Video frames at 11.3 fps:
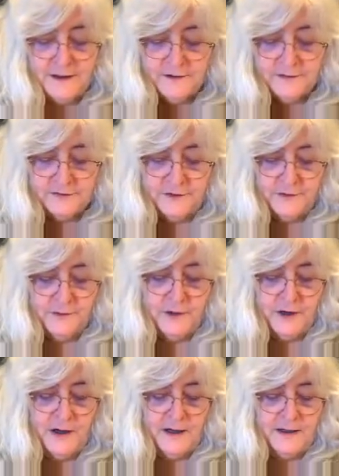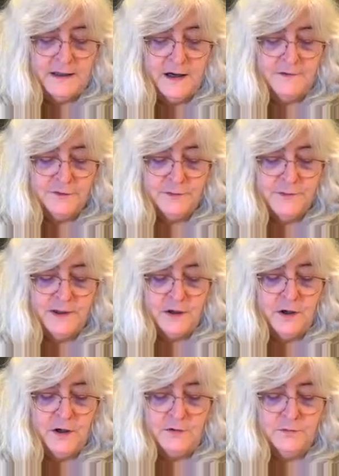So I covered my
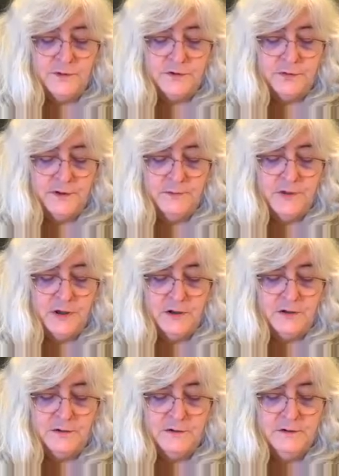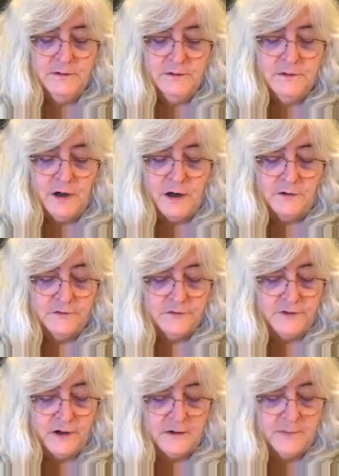card with cream colored
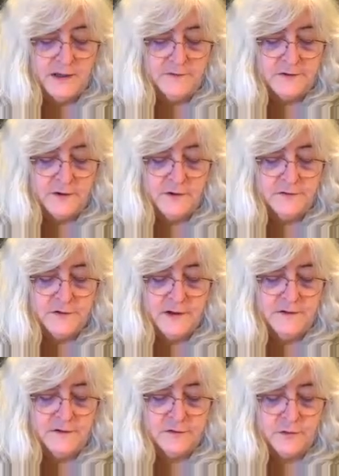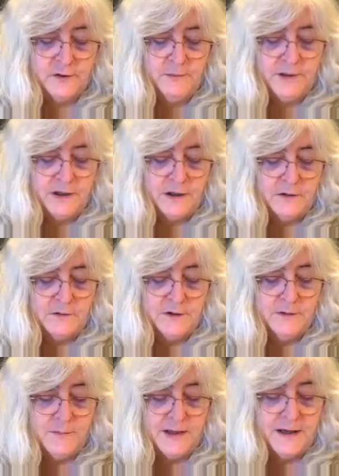cardstock because it also had this creamy color in
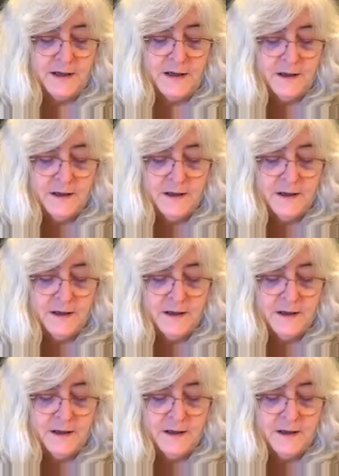the back.